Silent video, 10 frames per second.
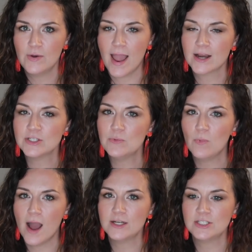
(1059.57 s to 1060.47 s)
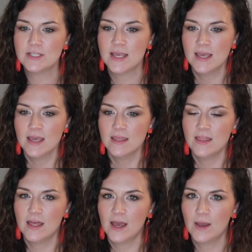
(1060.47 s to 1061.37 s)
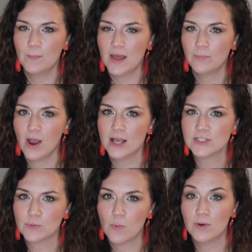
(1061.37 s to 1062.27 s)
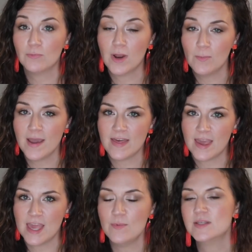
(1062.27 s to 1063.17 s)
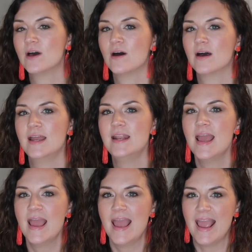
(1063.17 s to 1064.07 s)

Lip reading: I actually watched the Project Runway that he was on,